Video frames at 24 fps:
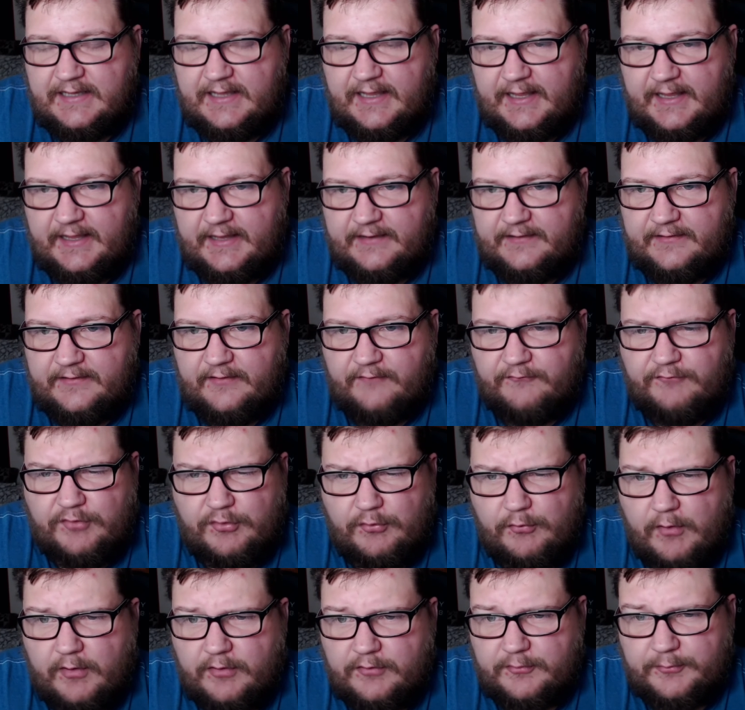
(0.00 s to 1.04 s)
and a
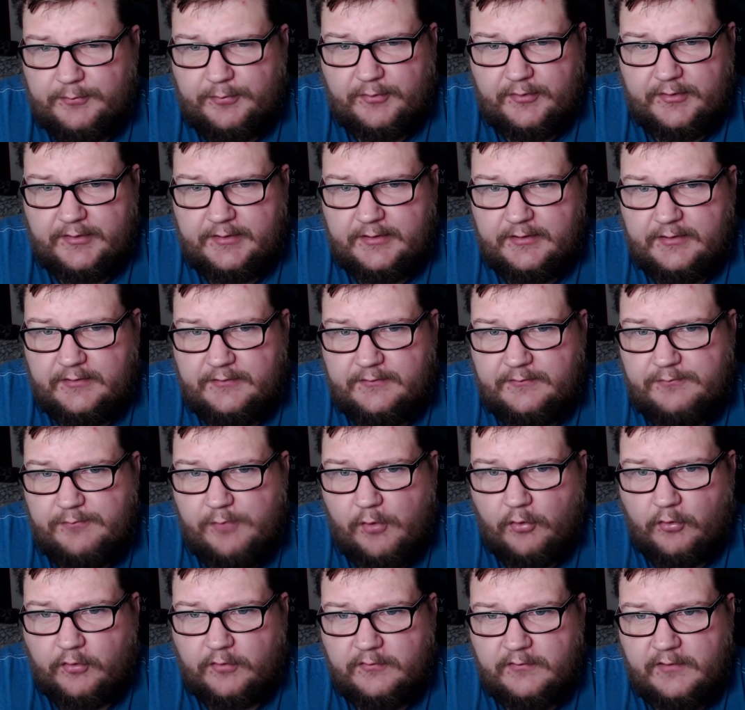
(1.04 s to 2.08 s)
few other pretty good
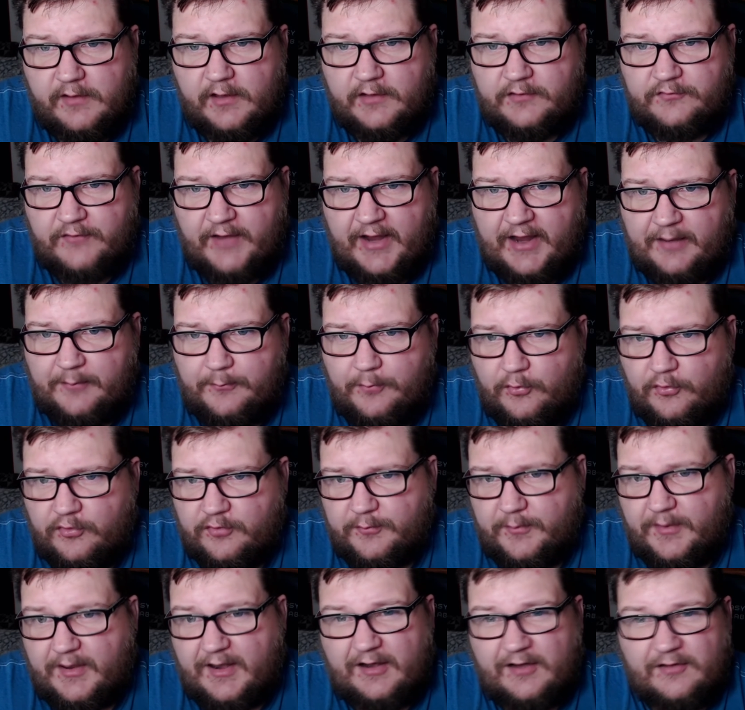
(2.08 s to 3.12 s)
po- uh, dragon
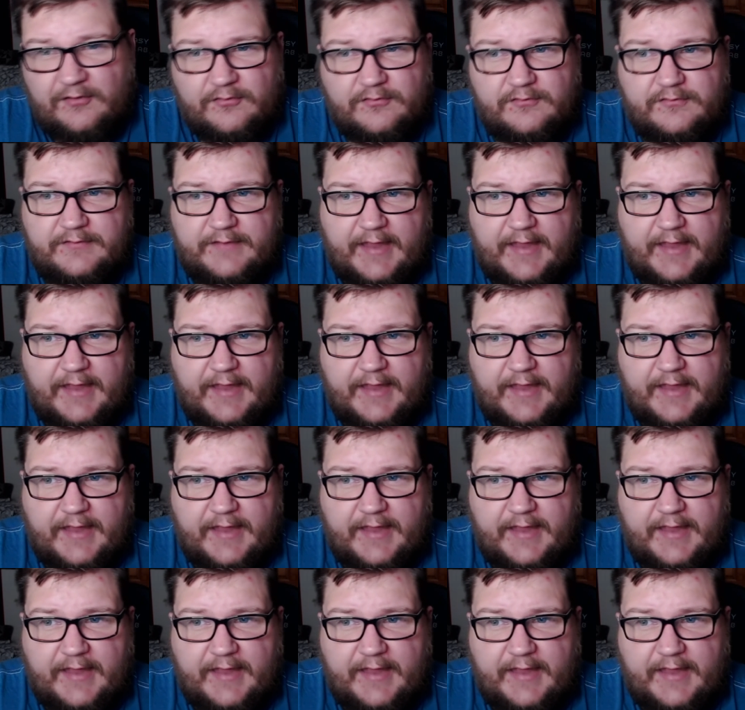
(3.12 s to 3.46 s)
Pokemon. I don't.